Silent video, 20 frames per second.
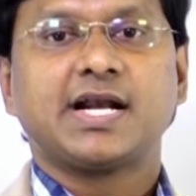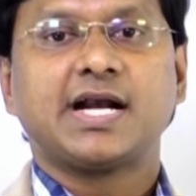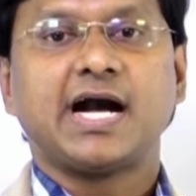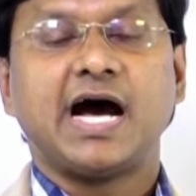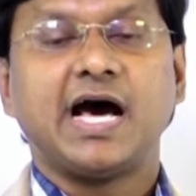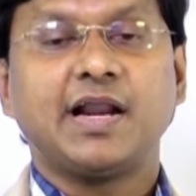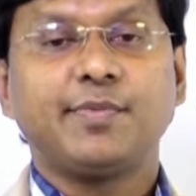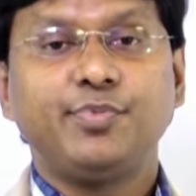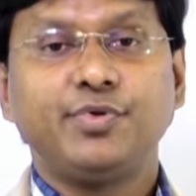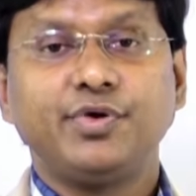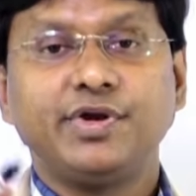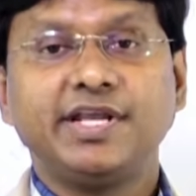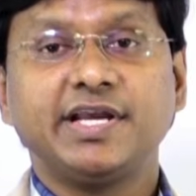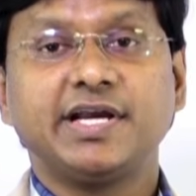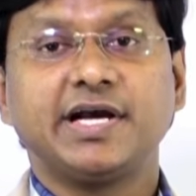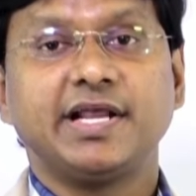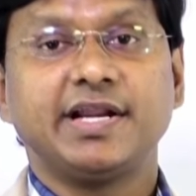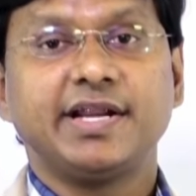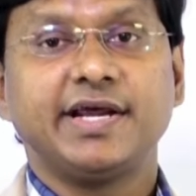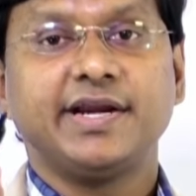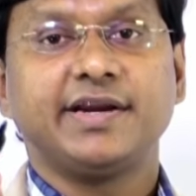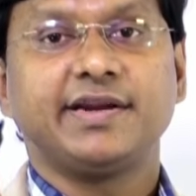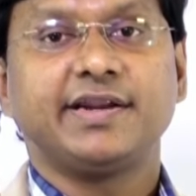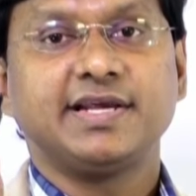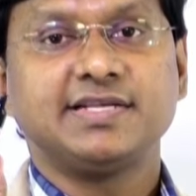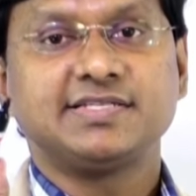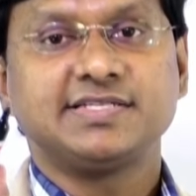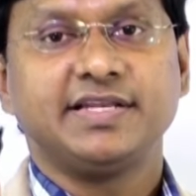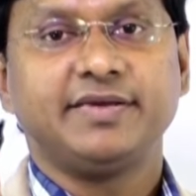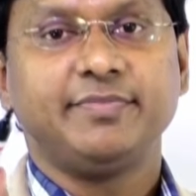Carbonic
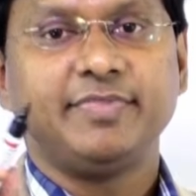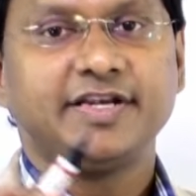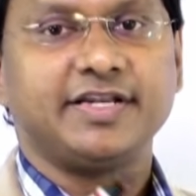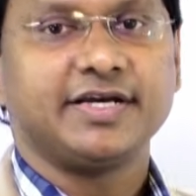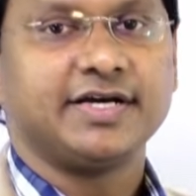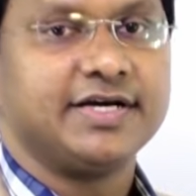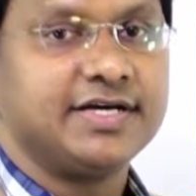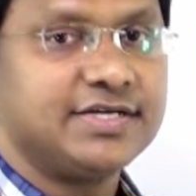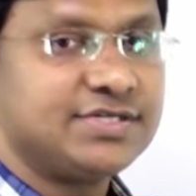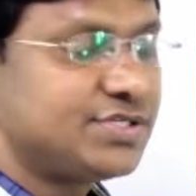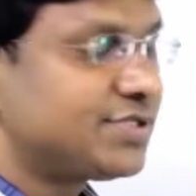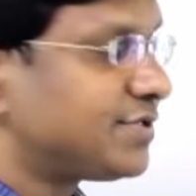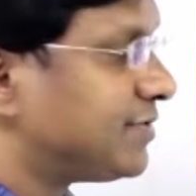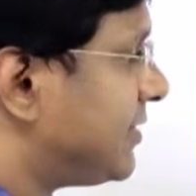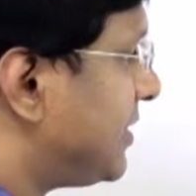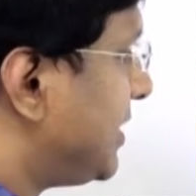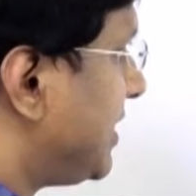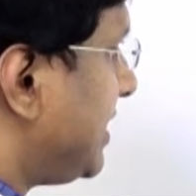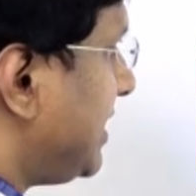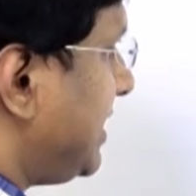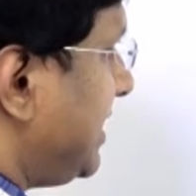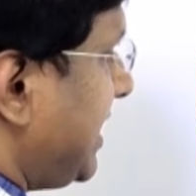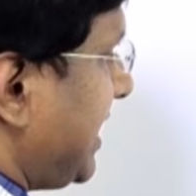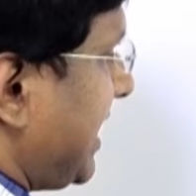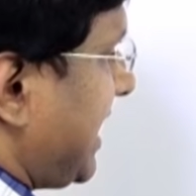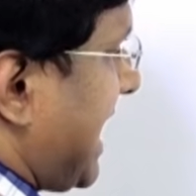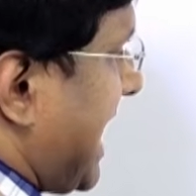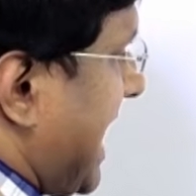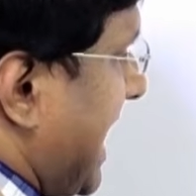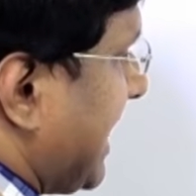anhydrase inhibitors, they
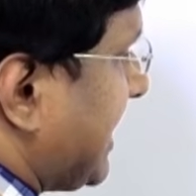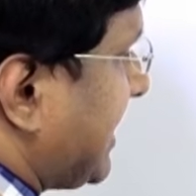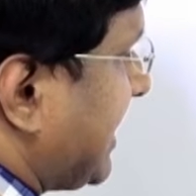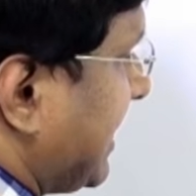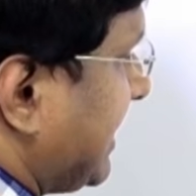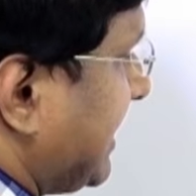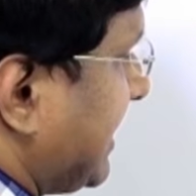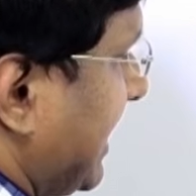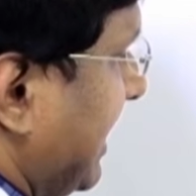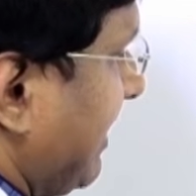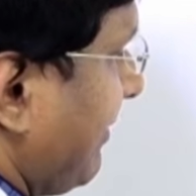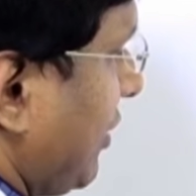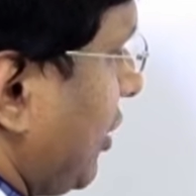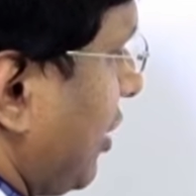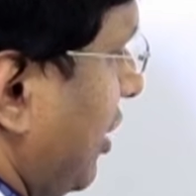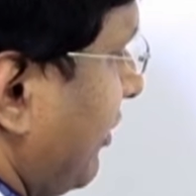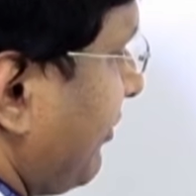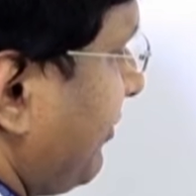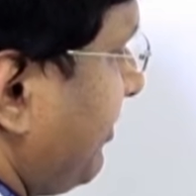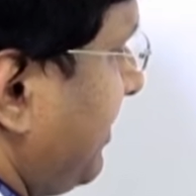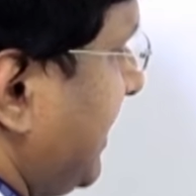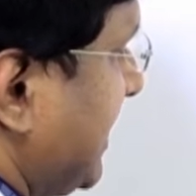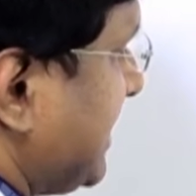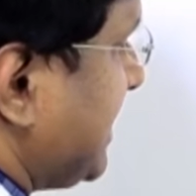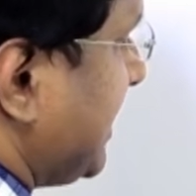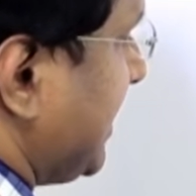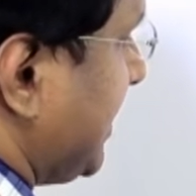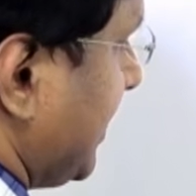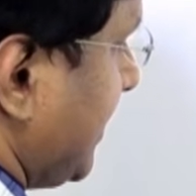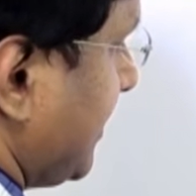act at the level of P
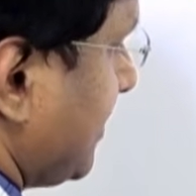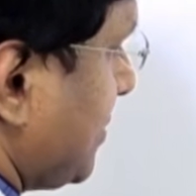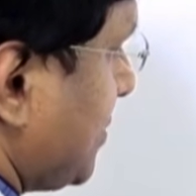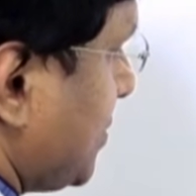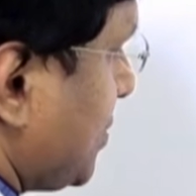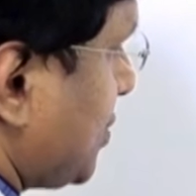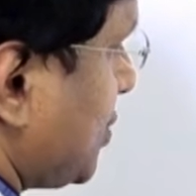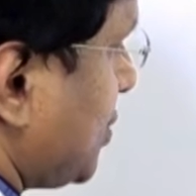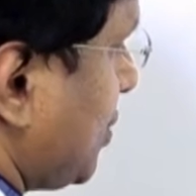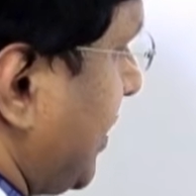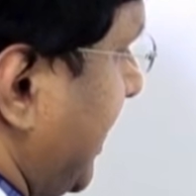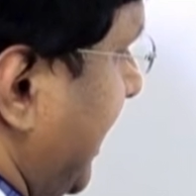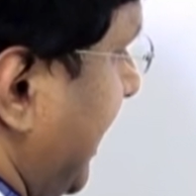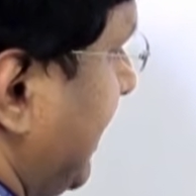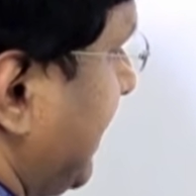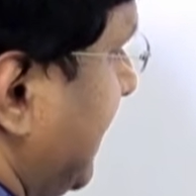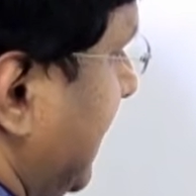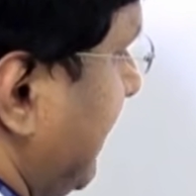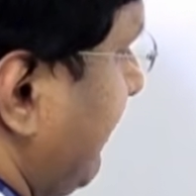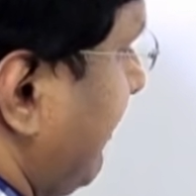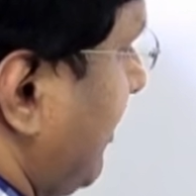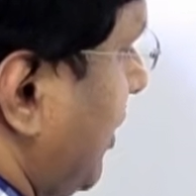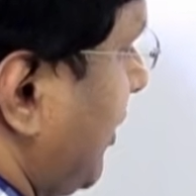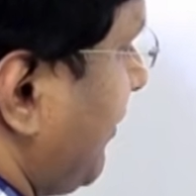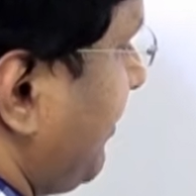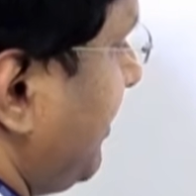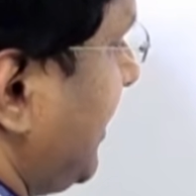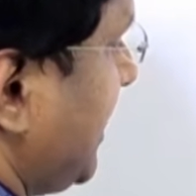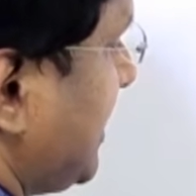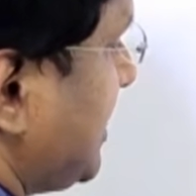C T. So at the level
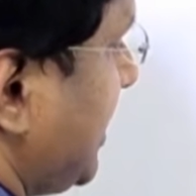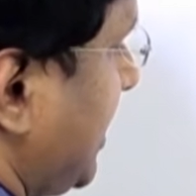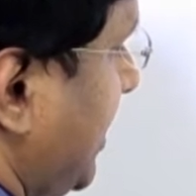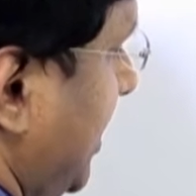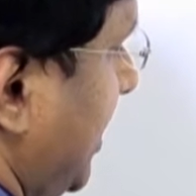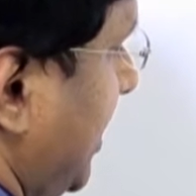of P C